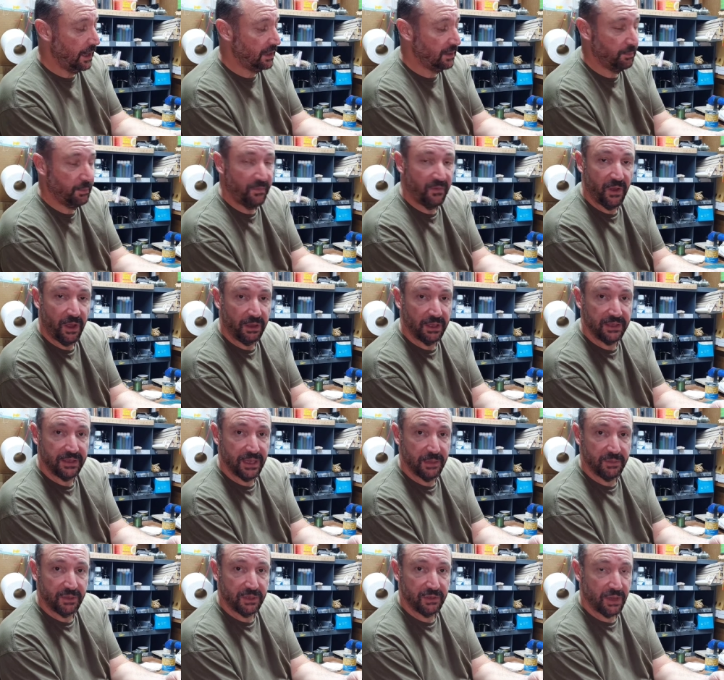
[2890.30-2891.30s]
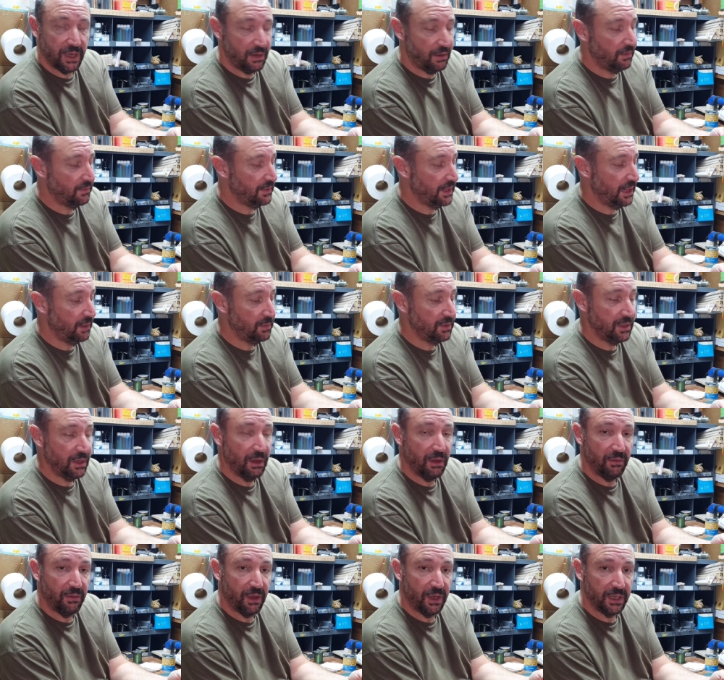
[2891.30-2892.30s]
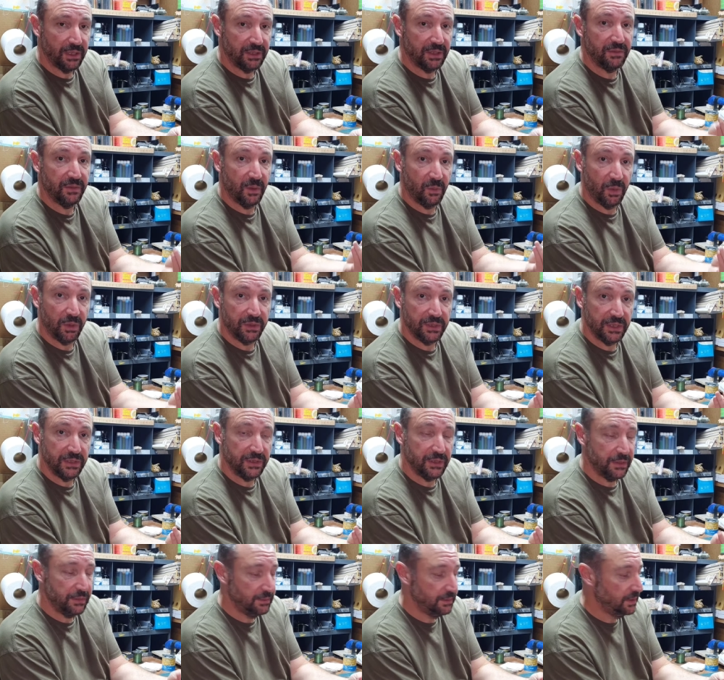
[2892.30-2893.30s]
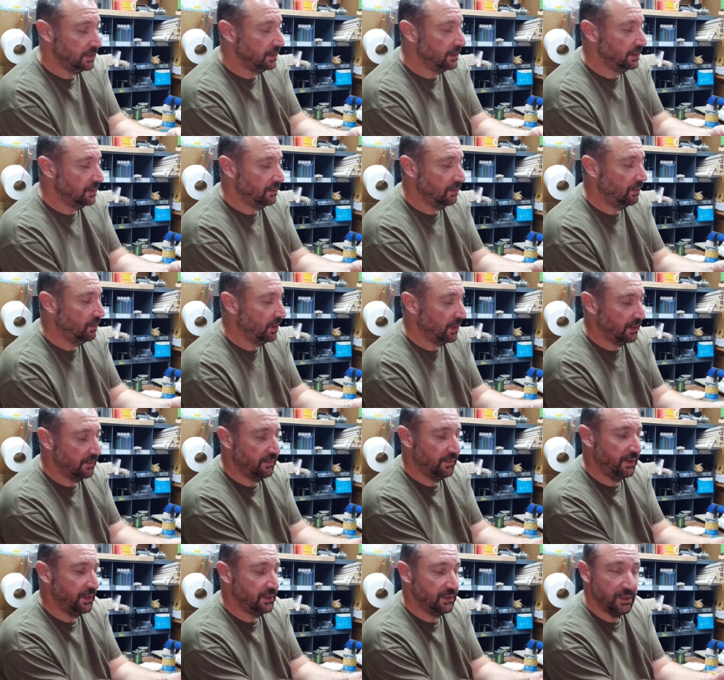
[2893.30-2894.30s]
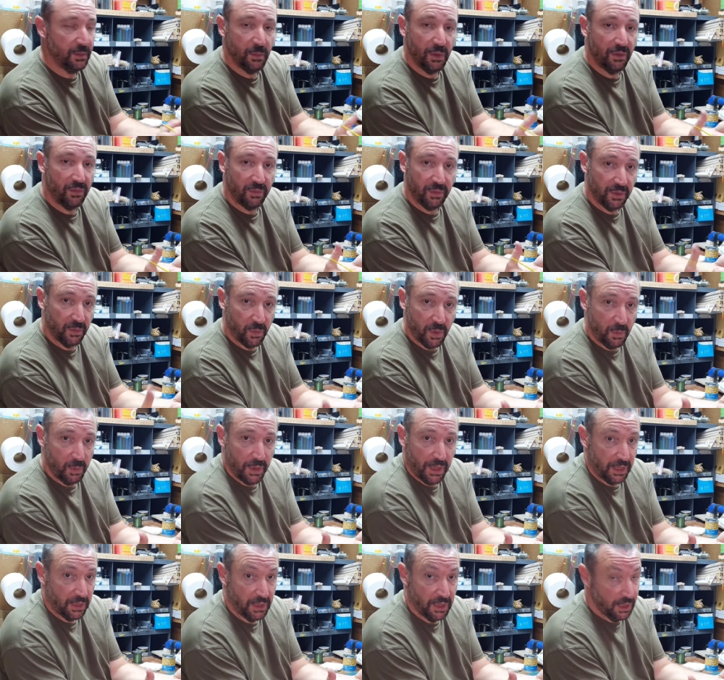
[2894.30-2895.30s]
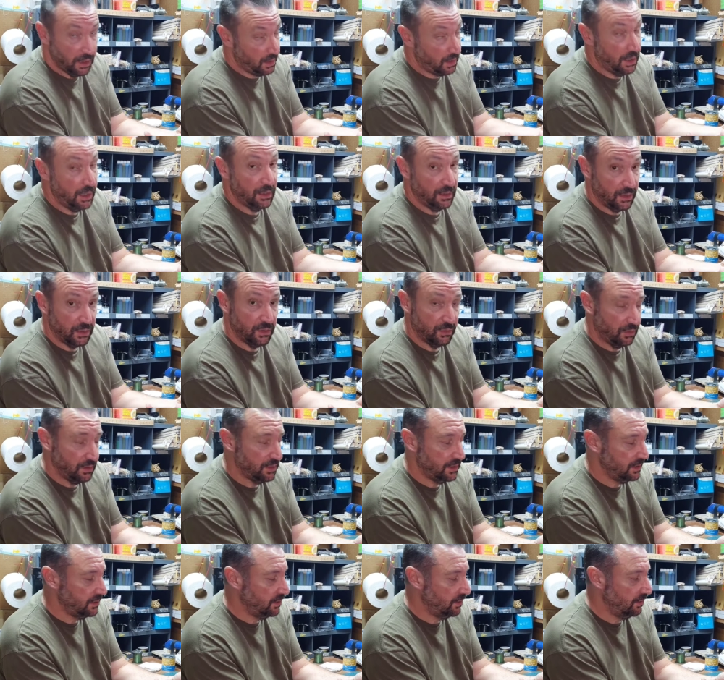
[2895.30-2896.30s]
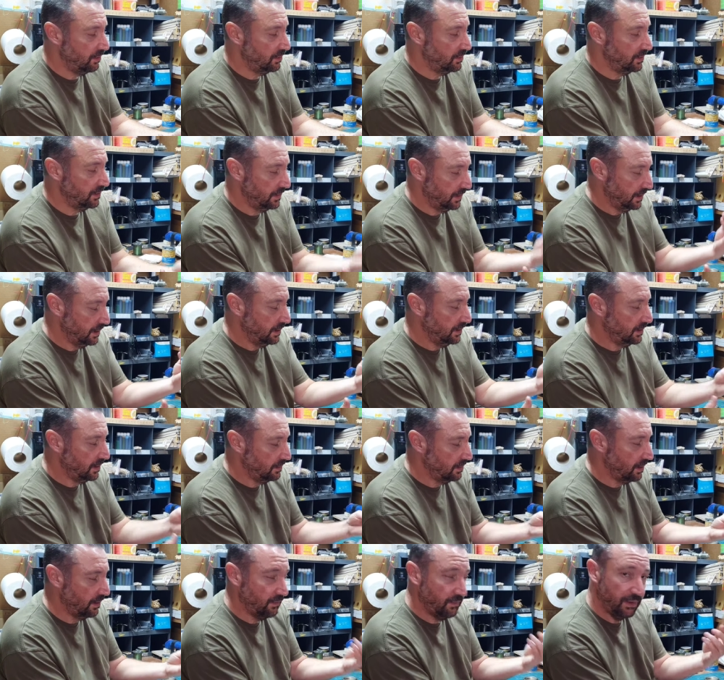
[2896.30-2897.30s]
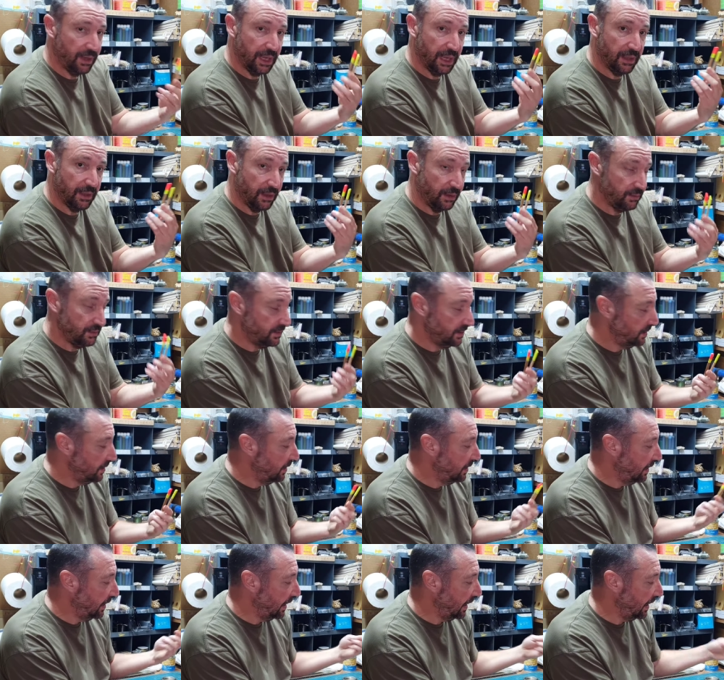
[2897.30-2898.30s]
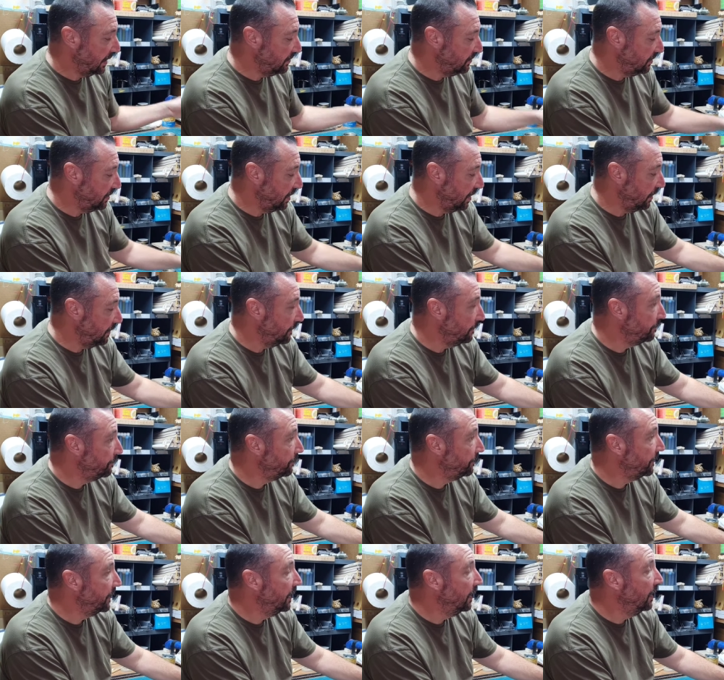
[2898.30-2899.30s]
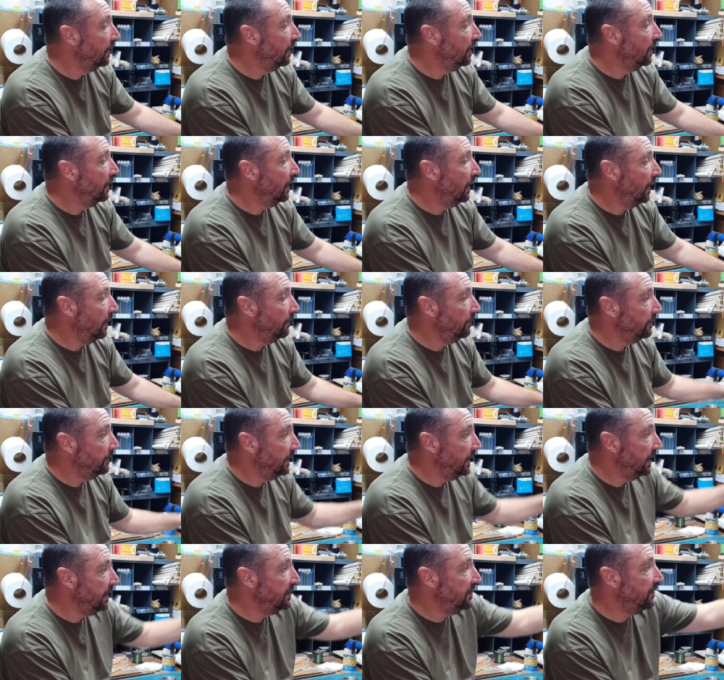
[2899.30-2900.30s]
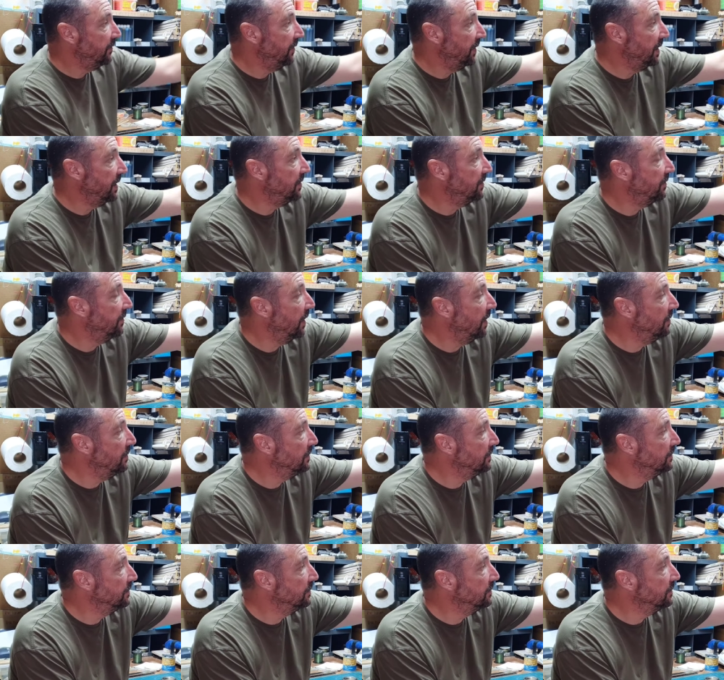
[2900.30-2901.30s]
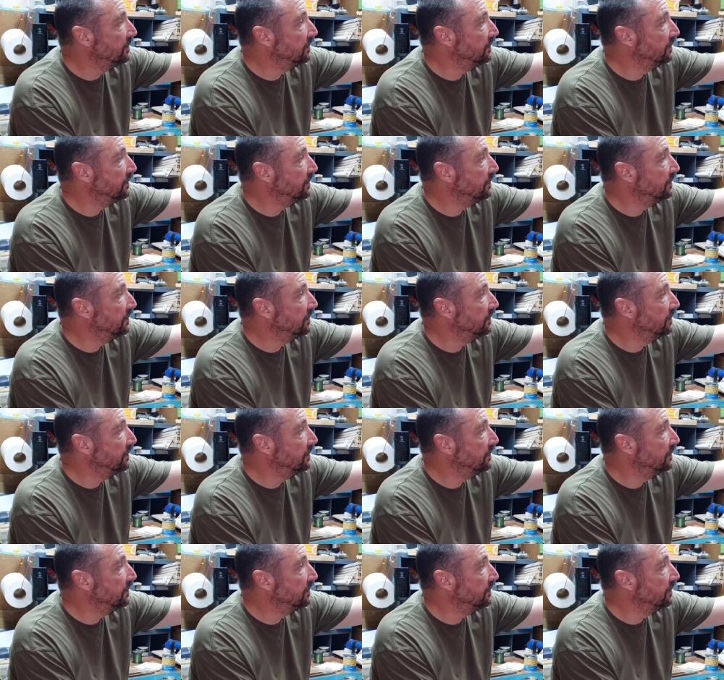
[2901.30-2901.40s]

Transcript: I could varnish them straight off now with the art varnish if I wanted to, or I could finish them off with the whipping. The choice is yours. So don't forget those as you go. Um, here's the finished float.